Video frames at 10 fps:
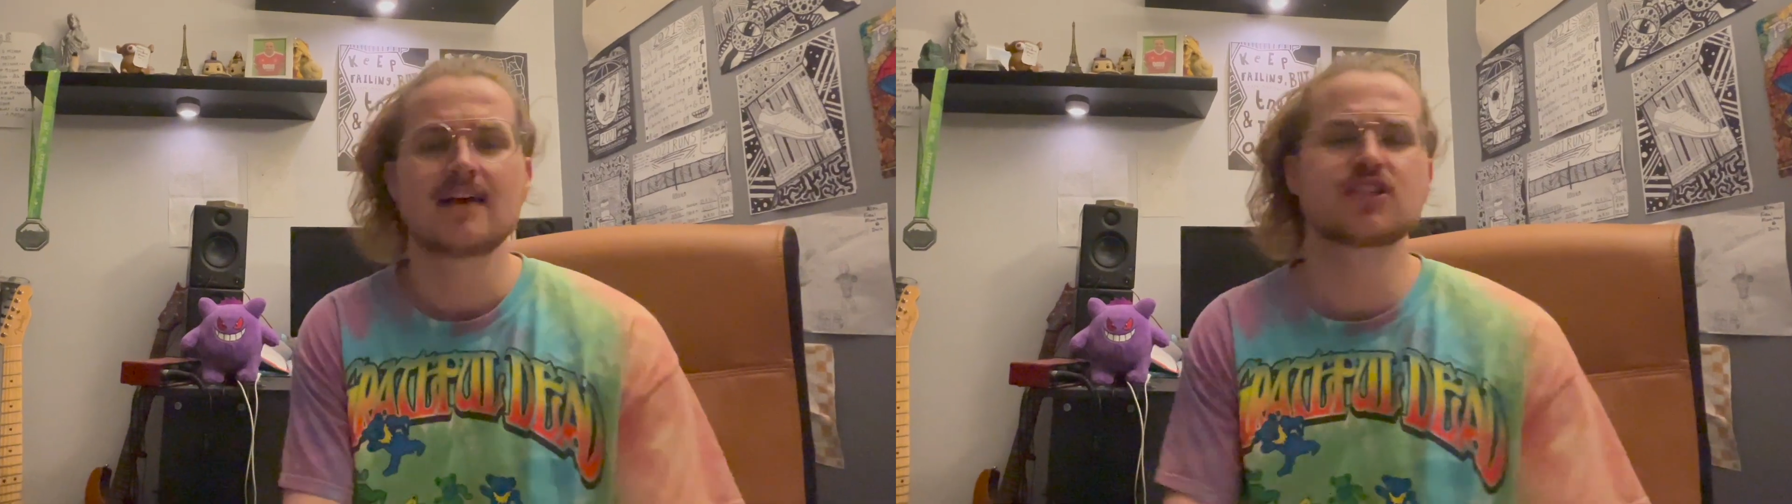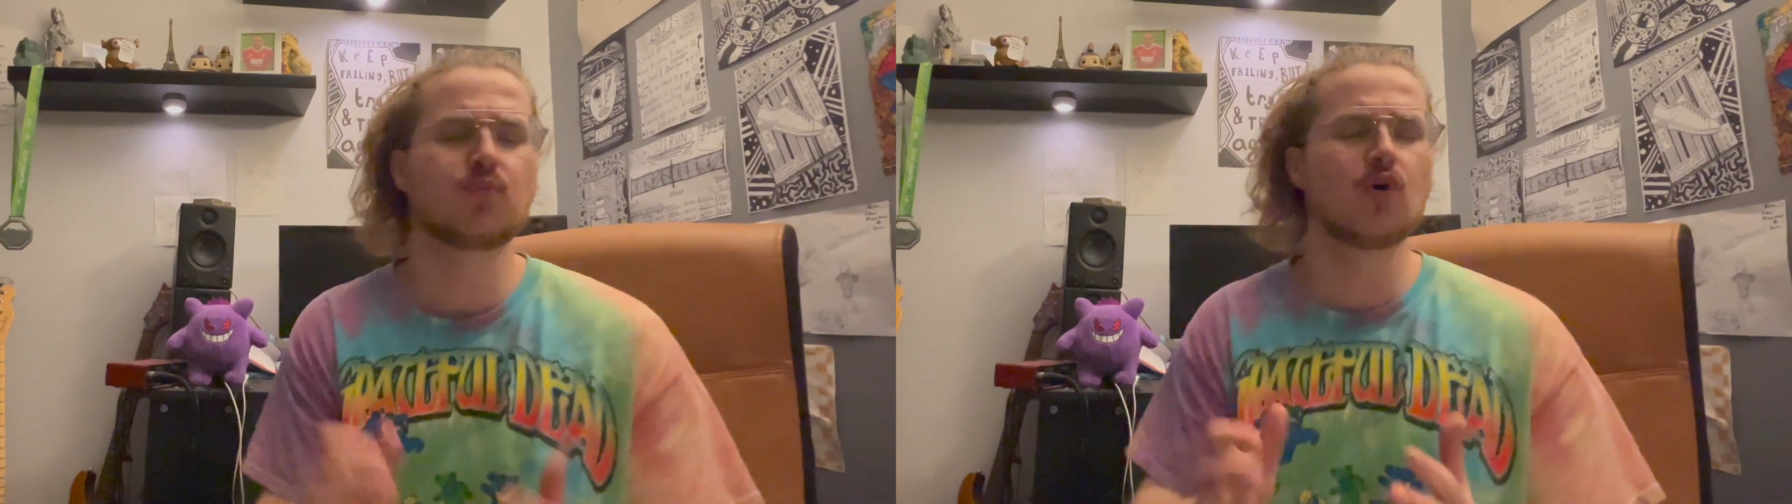
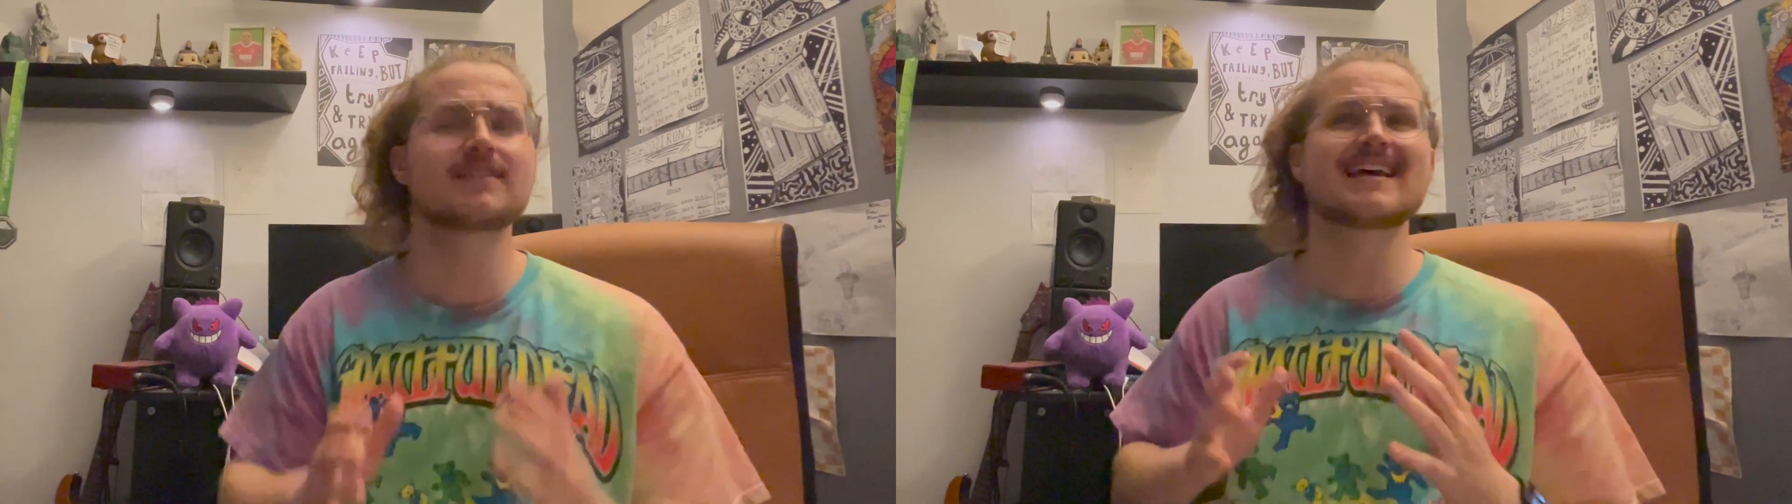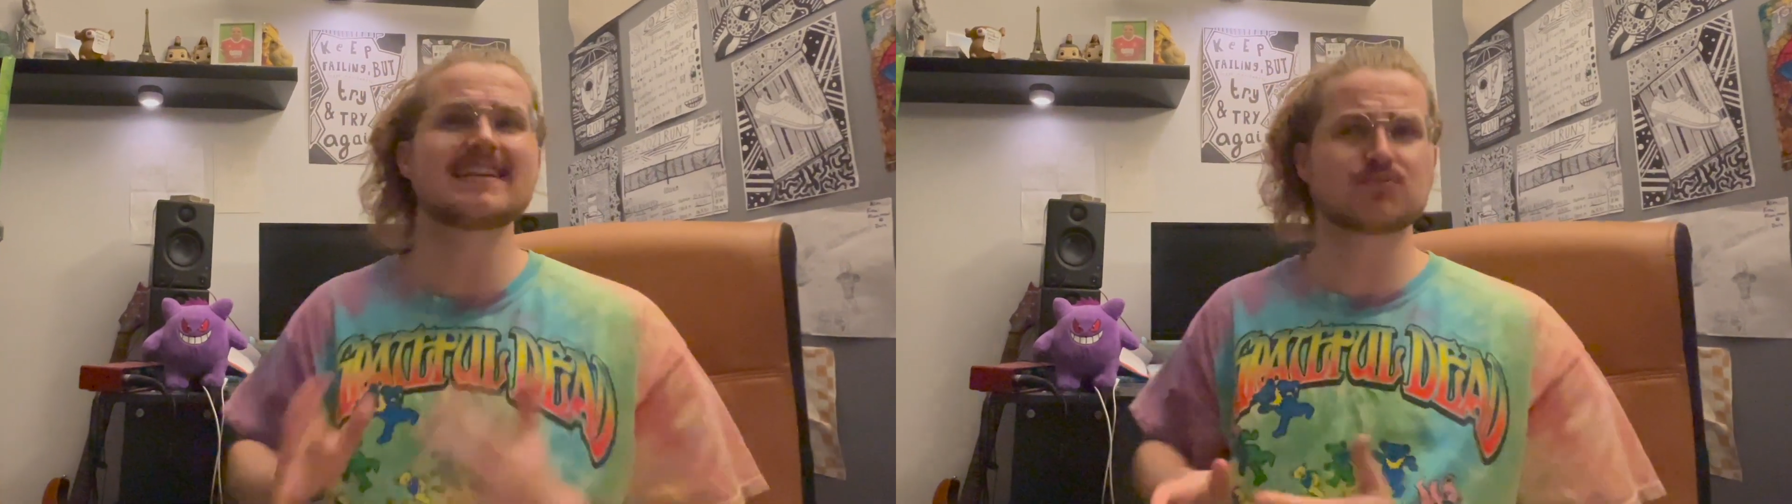
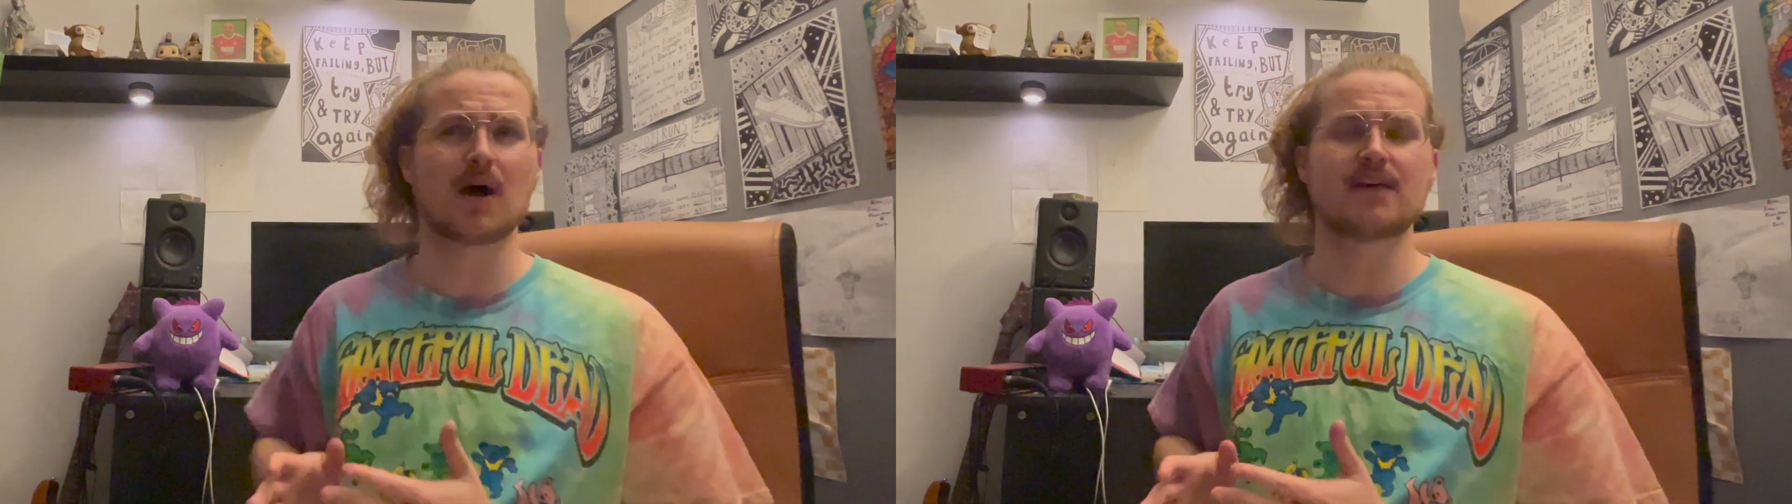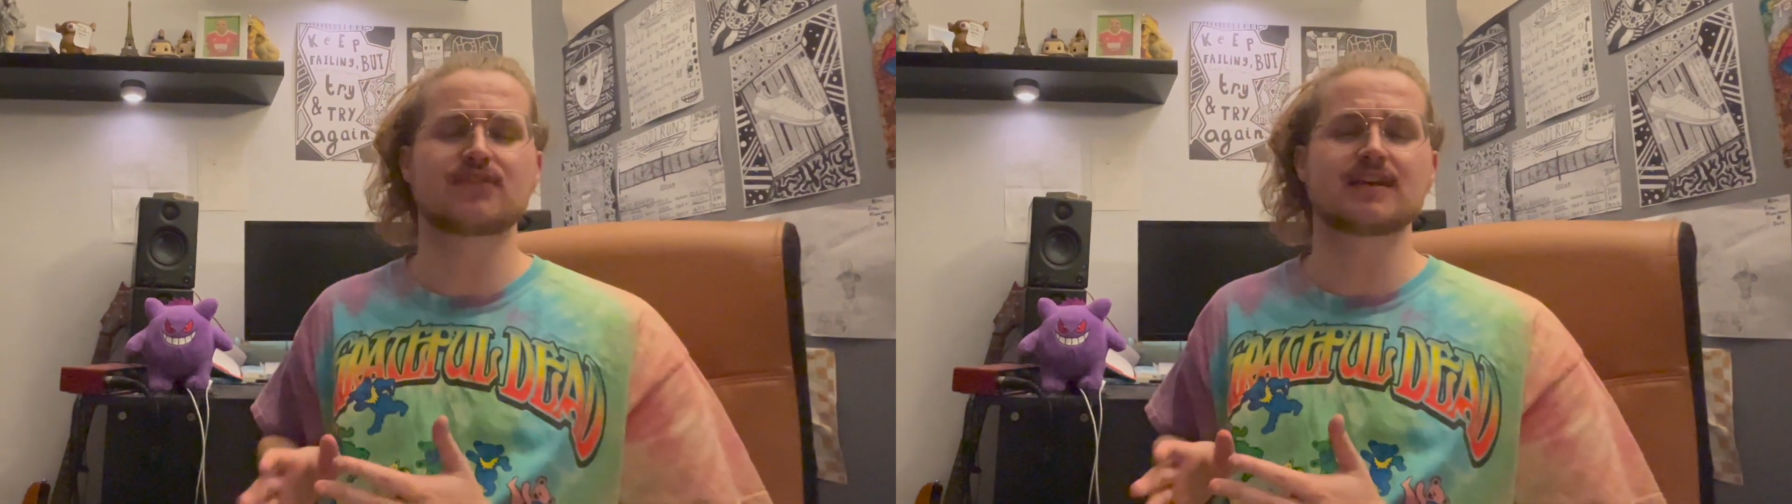towards his
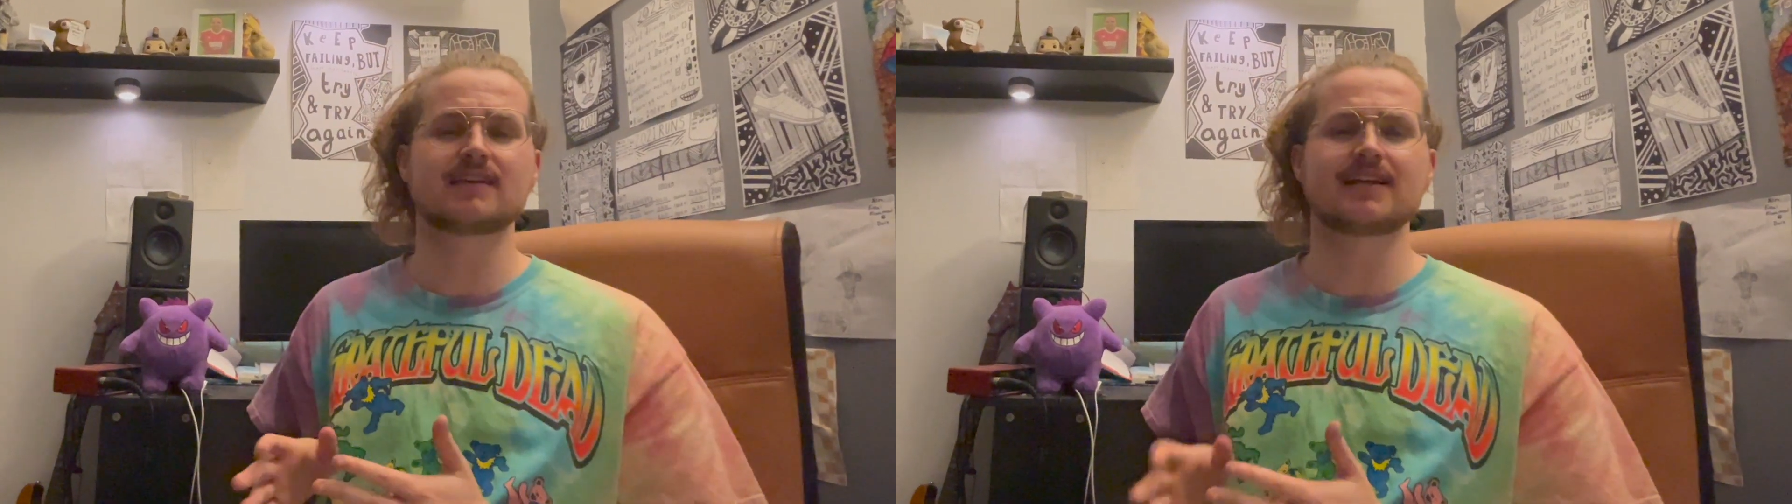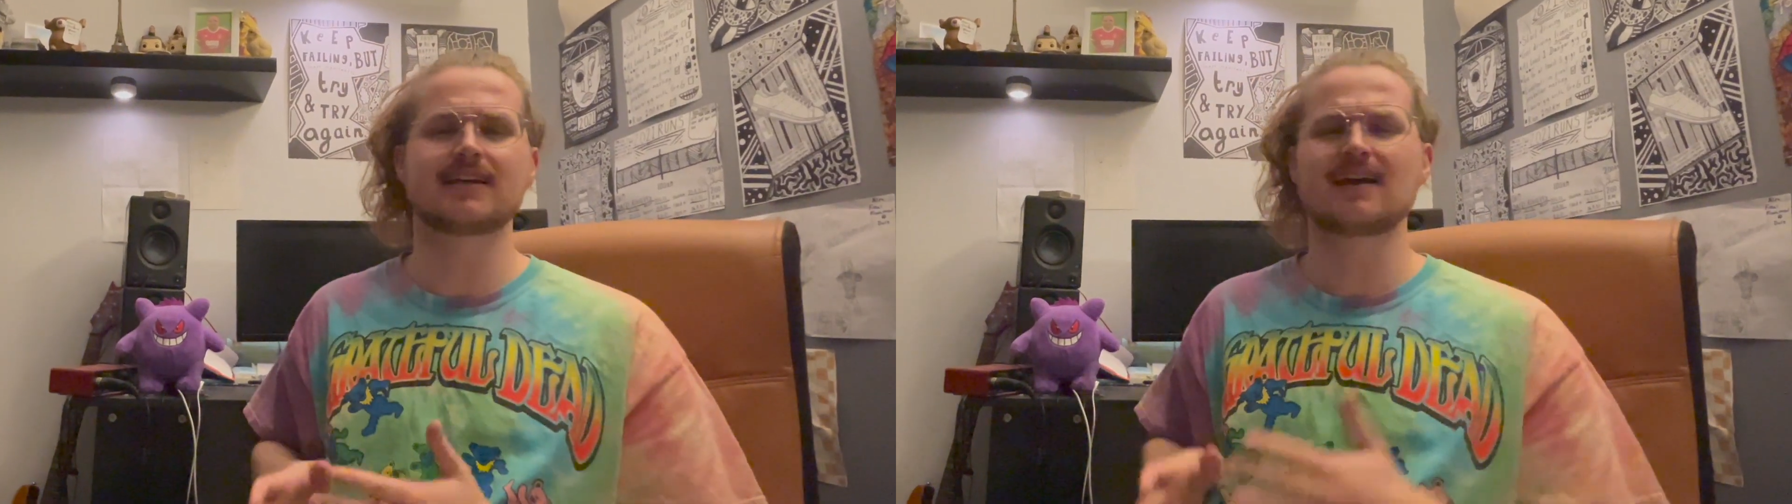way of thinking